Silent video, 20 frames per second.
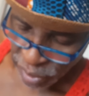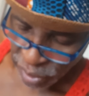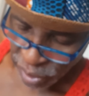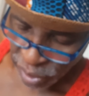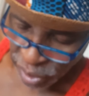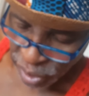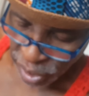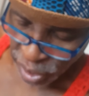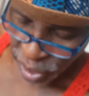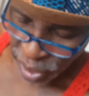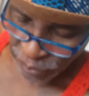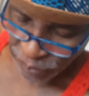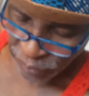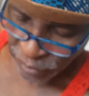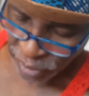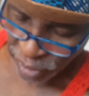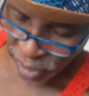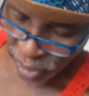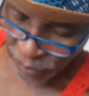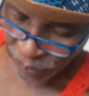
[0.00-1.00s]
Yep.
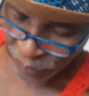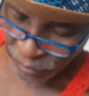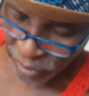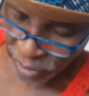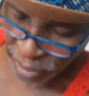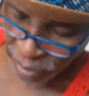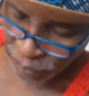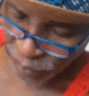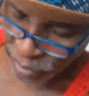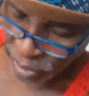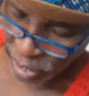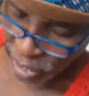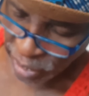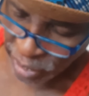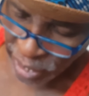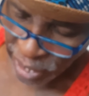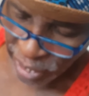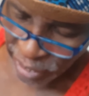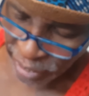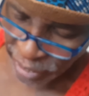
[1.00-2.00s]
They
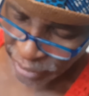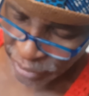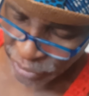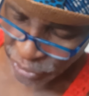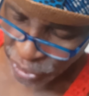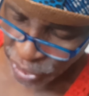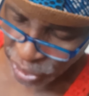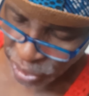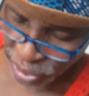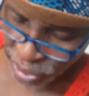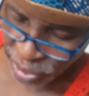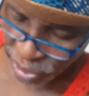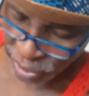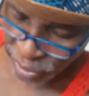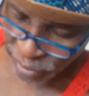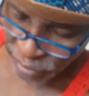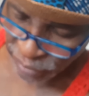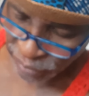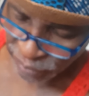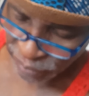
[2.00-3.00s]
talk all kind of shit, you
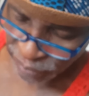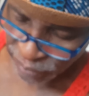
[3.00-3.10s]
know.